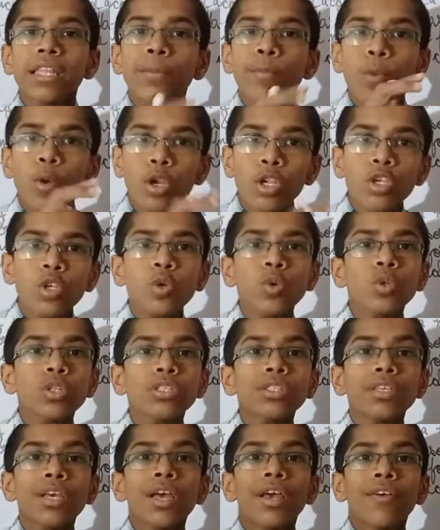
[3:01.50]
the
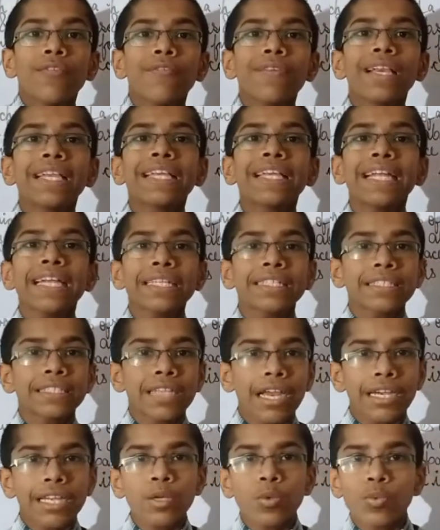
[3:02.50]
molecules will get
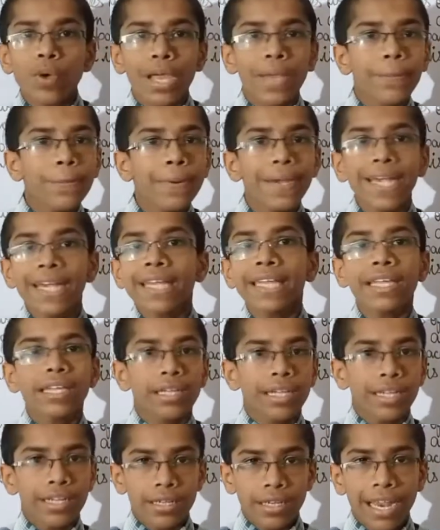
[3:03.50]
starting
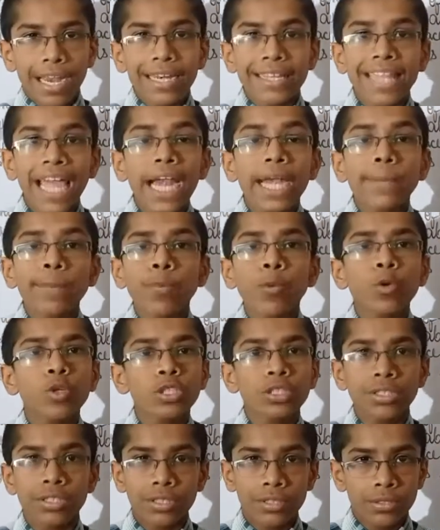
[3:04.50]
vibrating at that
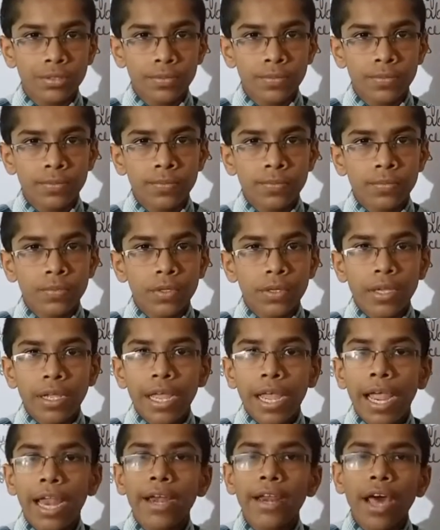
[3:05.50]
portion,
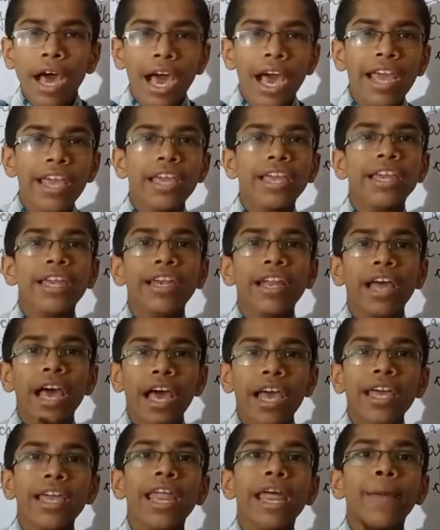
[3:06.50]
and
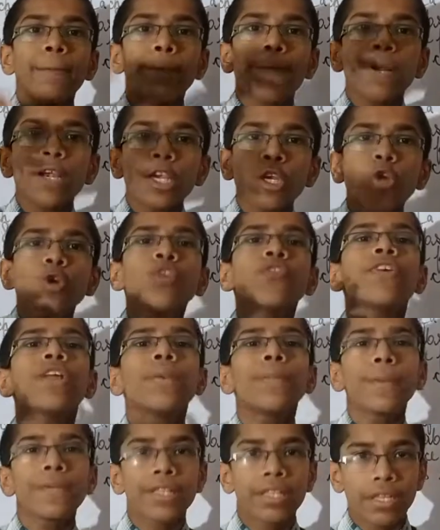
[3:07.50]
higher amplitude
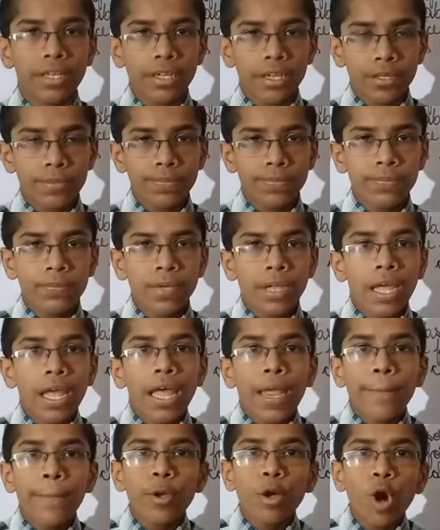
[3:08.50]
will be there.
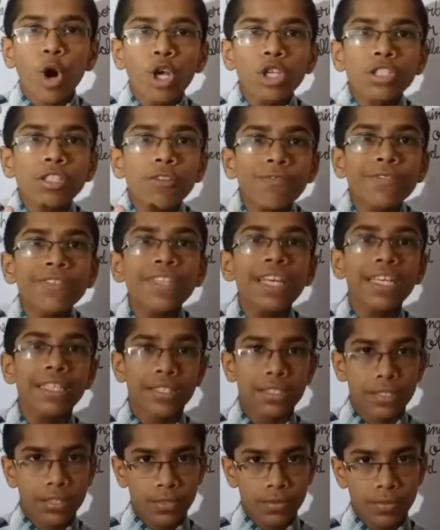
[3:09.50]
Because of
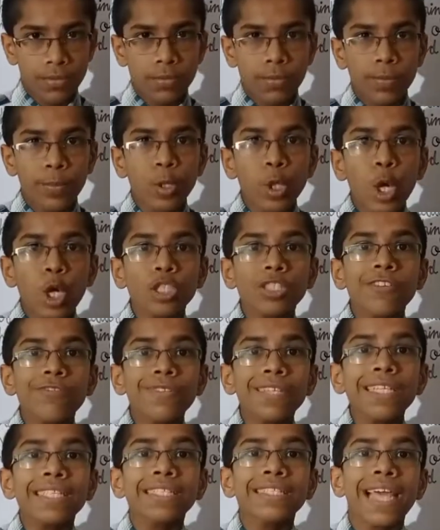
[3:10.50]

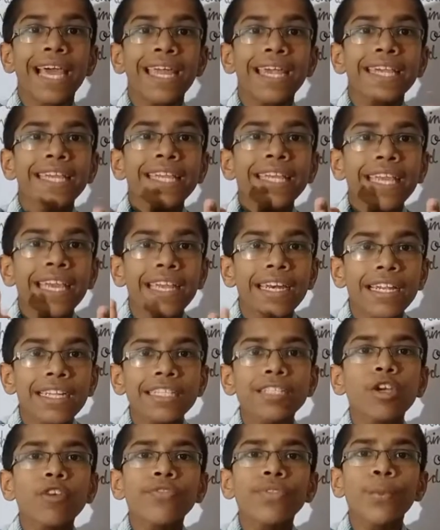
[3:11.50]
this kinetic
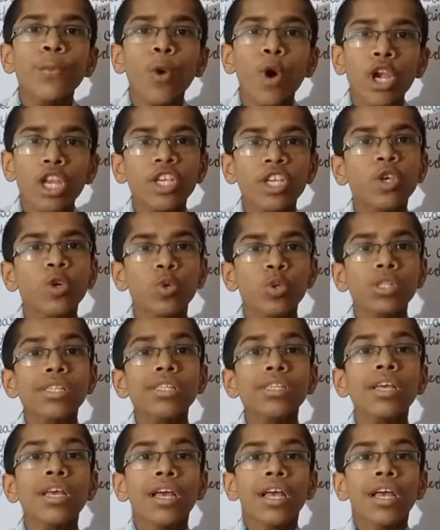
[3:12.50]
energy of the molecules,